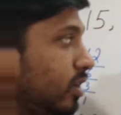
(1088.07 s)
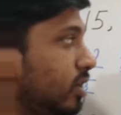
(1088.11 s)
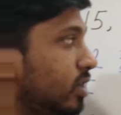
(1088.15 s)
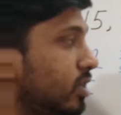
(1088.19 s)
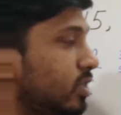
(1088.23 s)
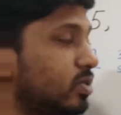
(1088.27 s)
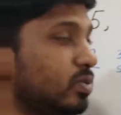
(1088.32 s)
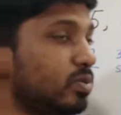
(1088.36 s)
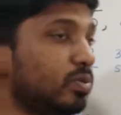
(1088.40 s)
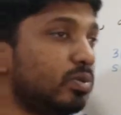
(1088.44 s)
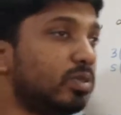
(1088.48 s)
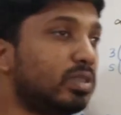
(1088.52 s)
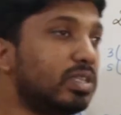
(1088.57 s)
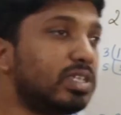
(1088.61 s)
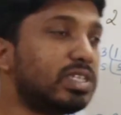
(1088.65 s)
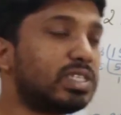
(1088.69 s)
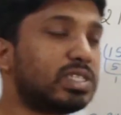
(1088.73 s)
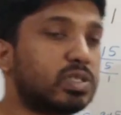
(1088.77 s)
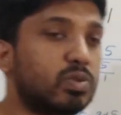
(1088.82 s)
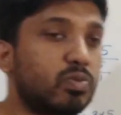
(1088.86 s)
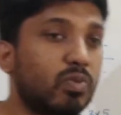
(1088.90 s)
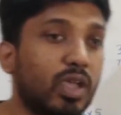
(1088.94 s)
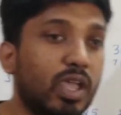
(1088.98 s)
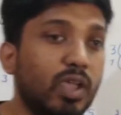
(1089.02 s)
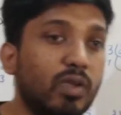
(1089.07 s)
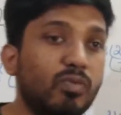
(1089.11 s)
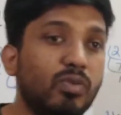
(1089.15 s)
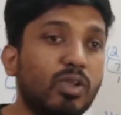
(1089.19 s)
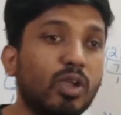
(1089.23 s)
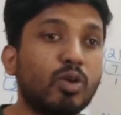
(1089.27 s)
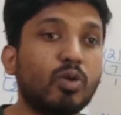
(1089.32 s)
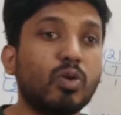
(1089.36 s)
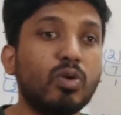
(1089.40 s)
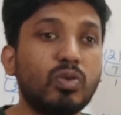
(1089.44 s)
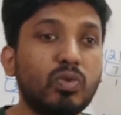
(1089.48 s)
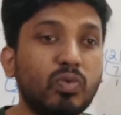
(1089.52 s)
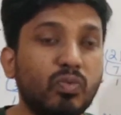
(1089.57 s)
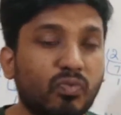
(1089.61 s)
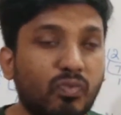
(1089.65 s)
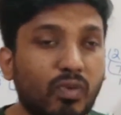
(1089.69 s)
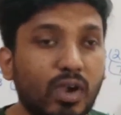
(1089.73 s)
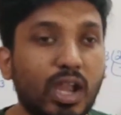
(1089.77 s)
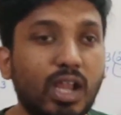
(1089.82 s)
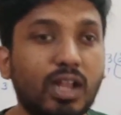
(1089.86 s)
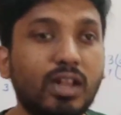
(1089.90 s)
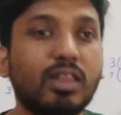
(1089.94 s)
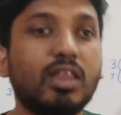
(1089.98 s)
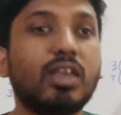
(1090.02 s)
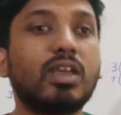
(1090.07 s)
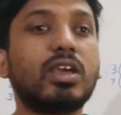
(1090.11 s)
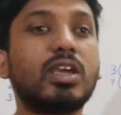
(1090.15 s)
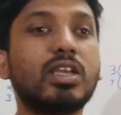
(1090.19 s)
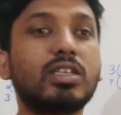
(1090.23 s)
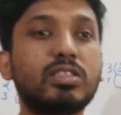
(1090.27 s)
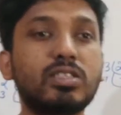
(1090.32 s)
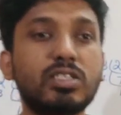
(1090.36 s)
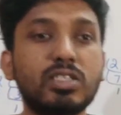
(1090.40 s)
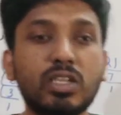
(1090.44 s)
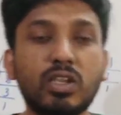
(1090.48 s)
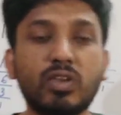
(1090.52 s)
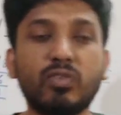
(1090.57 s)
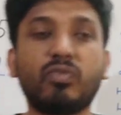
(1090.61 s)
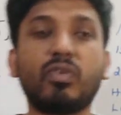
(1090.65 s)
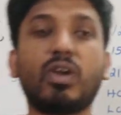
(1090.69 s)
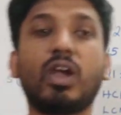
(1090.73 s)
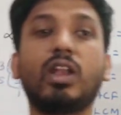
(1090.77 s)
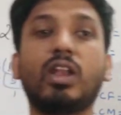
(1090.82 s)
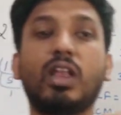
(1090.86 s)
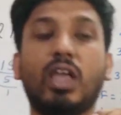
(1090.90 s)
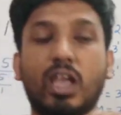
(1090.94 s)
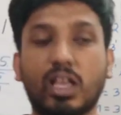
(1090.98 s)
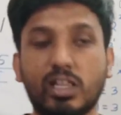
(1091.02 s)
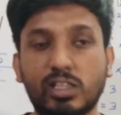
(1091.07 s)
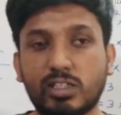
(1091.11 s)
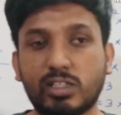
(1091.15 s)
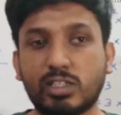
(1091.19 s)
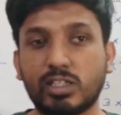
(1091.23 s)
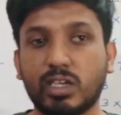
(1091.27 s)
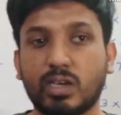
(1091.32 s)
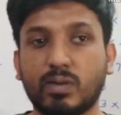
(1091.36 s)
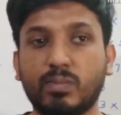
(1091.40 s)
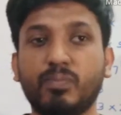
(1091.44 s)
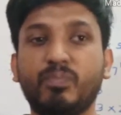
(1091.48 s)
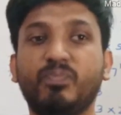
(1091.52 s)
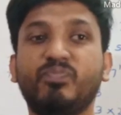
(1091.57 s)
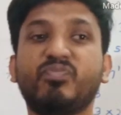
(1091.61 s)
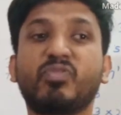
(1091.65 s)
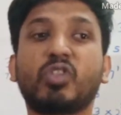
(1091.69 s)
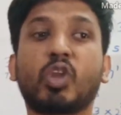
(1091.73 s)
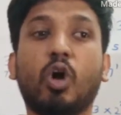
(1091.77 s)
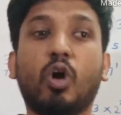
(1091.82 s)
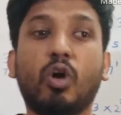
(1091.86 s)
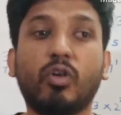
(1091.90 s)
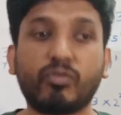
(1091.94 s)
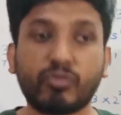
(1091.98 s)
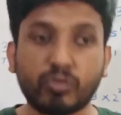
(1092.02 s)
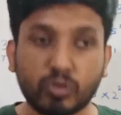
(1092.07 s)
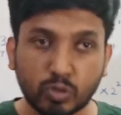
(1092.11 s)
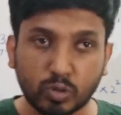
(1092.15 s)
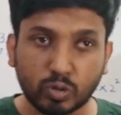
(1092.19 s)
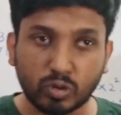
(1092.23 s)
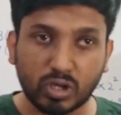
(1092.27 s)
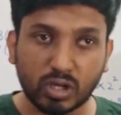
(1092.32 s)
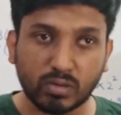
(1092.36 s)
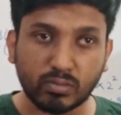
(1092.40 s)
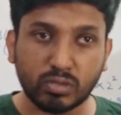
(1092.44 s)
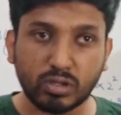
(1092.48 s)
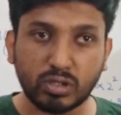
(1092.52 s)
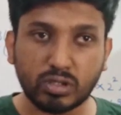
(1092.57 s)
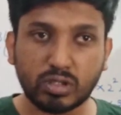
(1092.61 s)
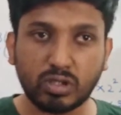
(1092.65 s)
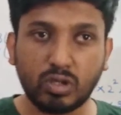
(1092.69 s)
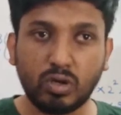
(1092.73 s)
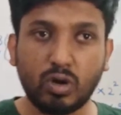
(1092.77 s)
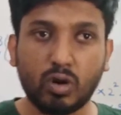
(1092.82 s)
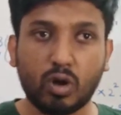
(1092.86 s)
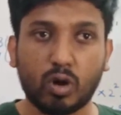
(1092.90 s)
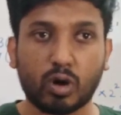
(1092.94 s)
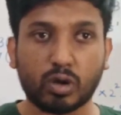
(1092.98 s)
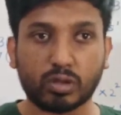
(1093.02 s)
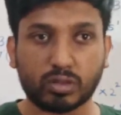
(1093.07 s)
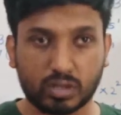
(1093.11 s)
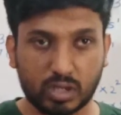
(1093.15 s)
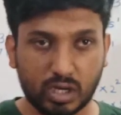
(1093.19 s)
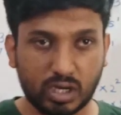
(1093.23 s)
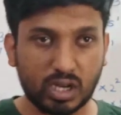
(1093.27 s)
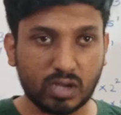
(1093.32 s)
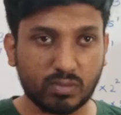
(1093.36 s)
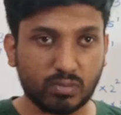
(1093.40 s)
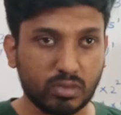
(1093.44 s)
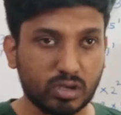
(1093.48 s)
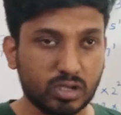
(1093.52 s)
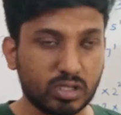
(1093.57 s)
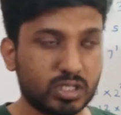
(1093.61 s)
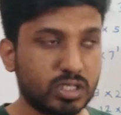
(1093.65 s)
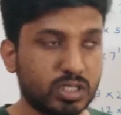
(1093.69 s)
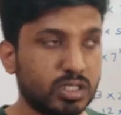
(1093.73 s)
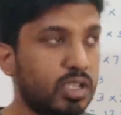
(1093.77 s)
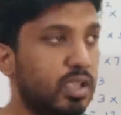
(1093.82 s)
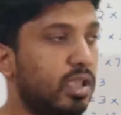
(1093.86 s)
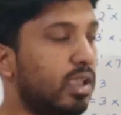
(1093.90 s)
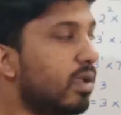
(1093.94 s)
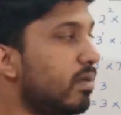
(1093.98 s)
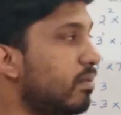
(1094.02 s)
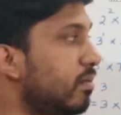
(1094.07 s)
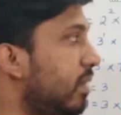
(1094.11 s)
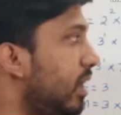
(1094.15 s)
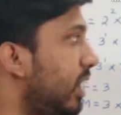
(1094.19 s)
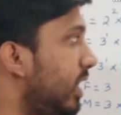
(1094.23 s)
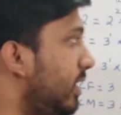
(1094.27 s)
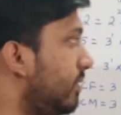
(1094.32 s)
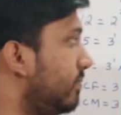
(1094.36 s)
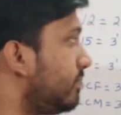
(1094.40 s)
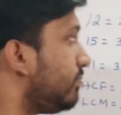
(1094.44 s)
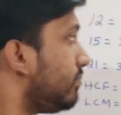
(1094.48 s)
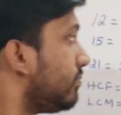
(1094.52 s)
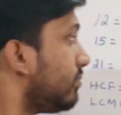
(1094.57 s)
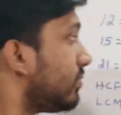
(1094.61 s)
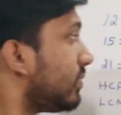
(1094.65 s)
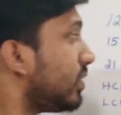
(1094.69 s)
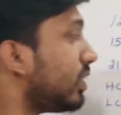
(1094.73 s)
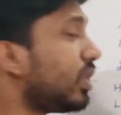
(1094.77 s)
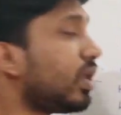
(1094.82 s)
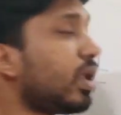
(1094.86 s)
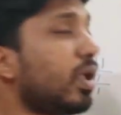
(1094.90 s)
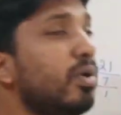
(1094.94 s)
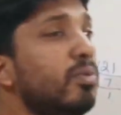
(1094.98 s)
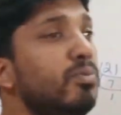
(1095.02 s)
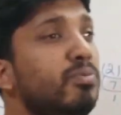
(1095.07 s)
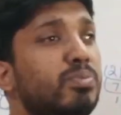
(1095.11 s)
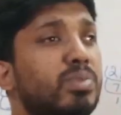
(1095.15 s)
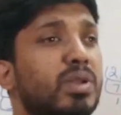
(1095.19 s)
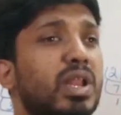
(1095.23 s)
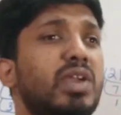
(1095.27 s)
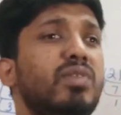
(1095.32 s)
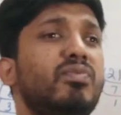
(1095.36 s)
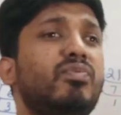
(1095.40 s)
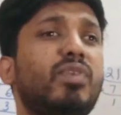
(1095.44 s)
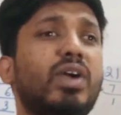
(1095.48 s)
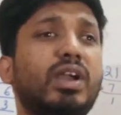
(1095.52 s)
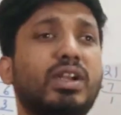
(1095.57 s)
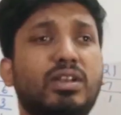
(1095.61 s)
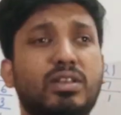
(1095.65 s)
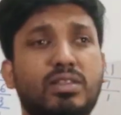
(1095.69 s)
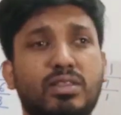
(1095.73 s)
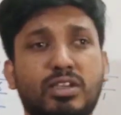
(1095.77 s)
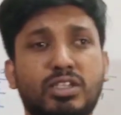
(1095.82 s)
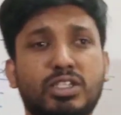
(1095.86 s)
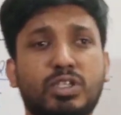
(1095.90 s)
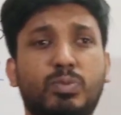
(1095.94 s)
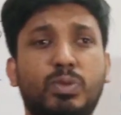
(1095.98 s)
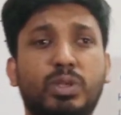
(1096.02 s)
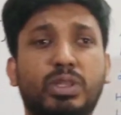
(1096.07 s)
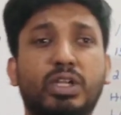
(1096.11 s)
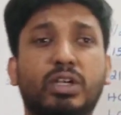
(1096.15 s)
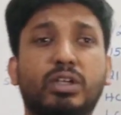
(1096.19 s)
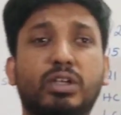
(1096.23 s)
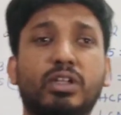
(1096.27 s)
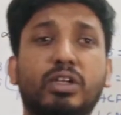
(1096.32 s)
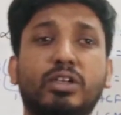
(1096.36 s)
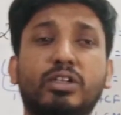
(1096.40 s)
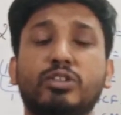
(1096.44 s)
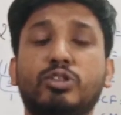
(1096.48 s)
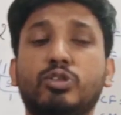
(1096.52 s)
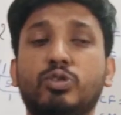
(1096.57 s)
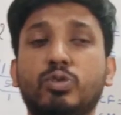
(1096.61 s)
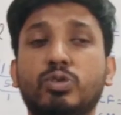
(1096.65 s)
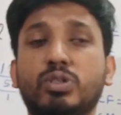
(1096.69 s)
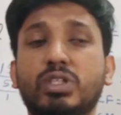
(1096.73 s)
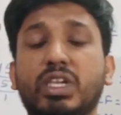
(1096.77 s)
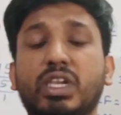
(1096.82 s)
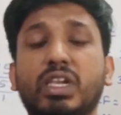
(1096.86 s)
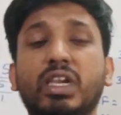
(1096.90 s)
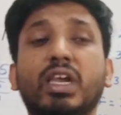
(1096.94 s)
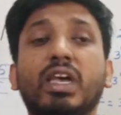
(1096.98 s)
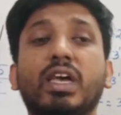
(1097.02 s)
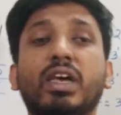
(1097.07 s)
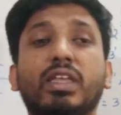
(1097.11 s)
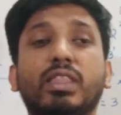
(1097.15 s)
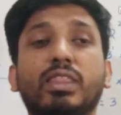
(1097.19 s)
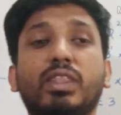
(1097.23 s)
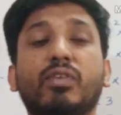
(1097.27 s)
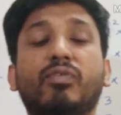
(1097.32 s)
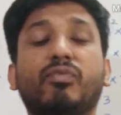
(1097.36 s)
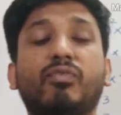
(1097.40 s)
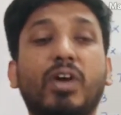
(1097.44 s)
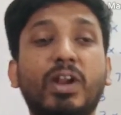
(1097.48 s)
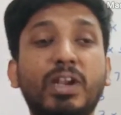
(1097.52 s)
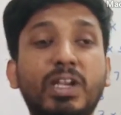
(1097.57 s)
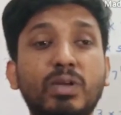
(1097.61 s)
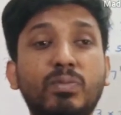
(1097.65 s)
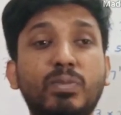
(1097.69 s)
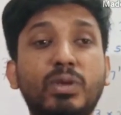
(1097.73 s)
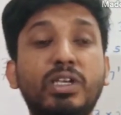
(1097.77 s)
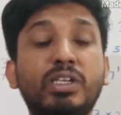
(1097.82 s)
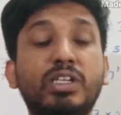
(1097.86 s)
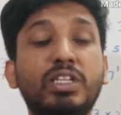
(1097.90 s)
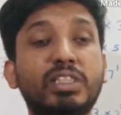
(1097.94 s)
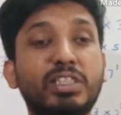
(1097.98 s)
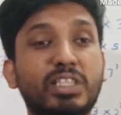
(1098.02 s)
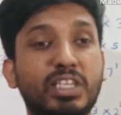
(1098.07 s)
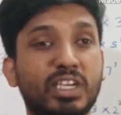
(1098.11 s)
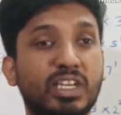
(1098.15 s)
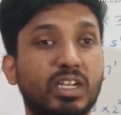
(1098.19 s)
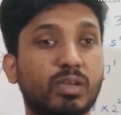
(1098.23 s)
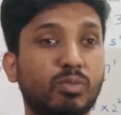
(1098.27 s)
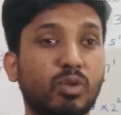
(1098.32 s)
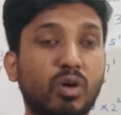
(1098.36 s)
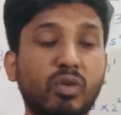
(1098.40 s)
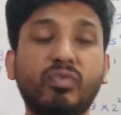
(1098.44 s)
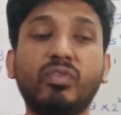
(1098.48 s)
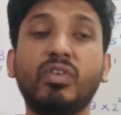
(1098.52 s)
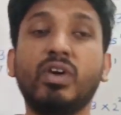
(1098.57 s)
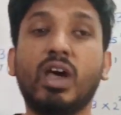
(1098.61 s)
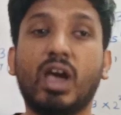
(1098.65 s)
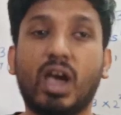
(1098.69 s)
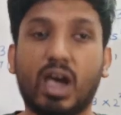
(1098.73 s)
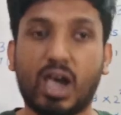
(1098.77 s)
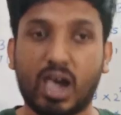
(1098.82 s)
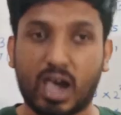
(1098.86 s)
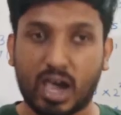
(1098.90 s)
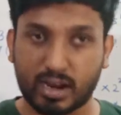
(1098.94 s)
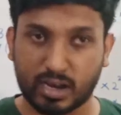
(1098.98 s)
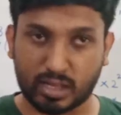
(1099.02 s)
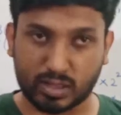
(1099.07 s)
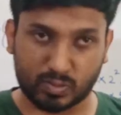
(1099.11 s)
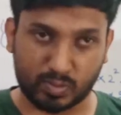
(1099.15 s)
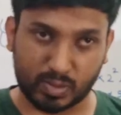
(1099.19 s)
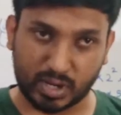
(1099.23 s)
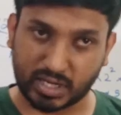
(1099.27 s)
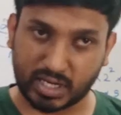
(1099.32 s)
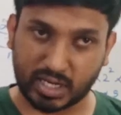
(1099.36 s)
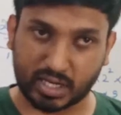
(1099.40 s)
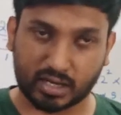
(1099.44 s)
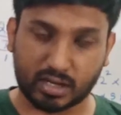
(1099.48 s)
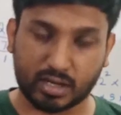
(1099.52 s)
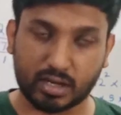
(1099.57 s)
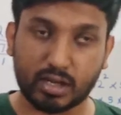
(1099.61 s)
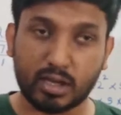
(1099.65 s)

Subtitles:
So this way we are going to find the HCF and LCM of 2 numbers or 3 numbers by prime factorization method, that is using the fundamental theorem of arithmetic.